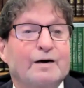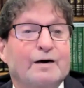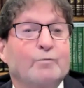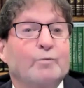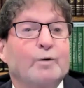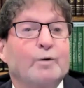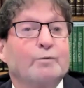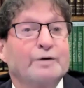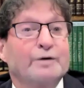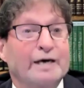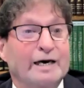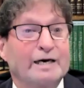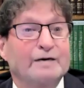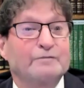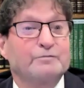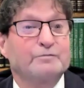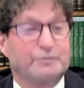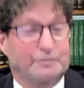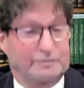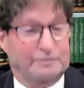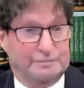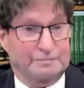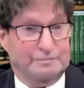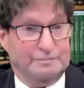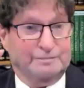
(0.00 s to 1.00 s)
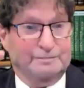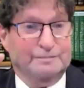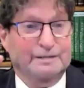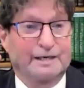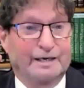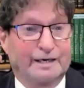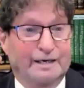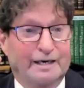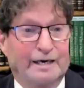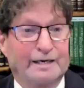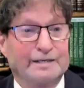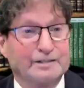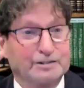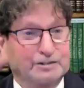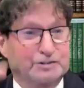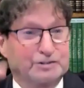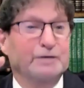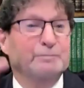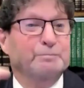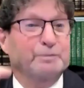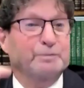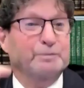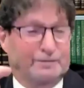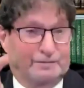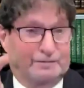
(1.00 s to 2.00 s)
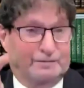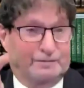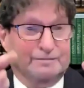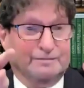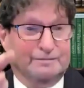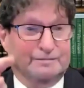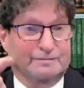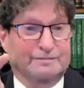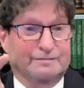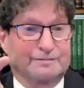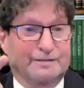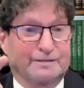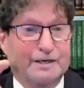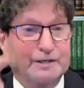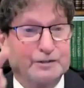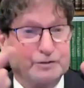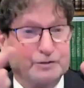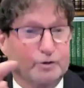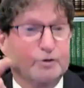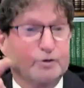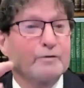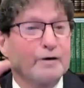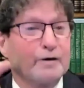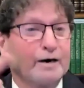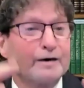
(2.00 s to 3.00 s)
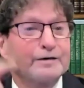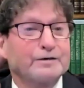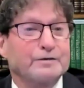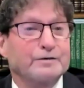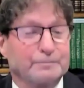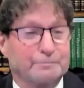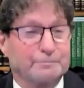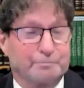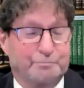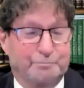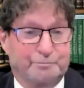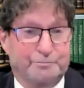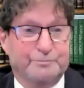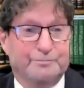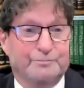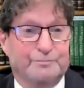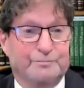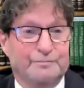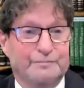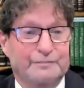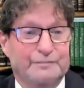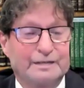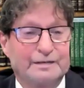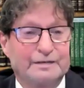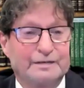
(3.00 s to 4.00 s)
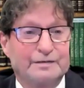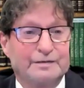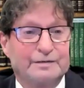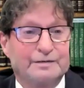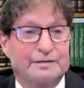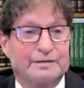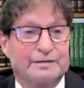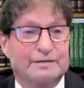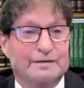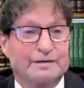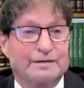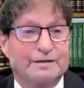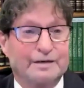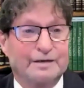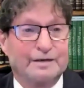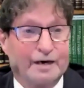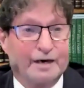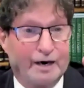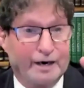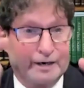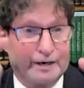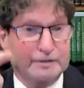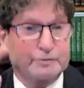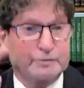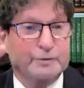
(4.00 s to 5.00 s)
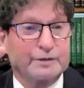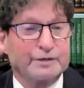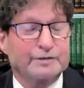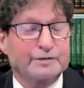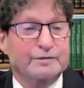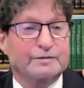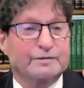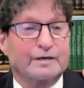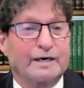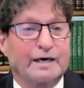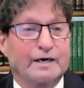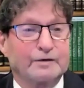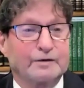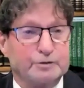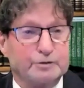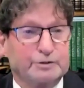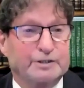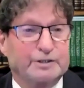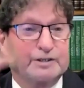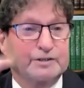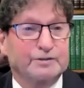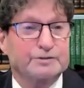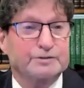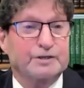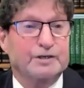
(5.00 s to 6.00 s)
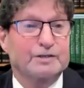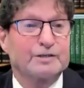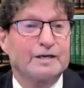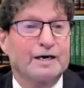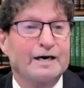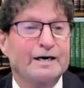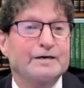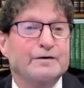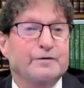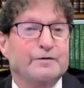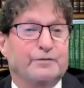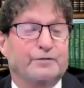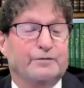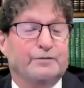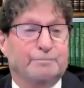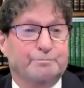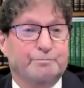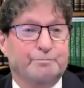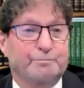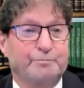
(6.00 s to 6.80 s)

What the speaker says: where we have an exhibit in your honor, honoring how you killed Goliath.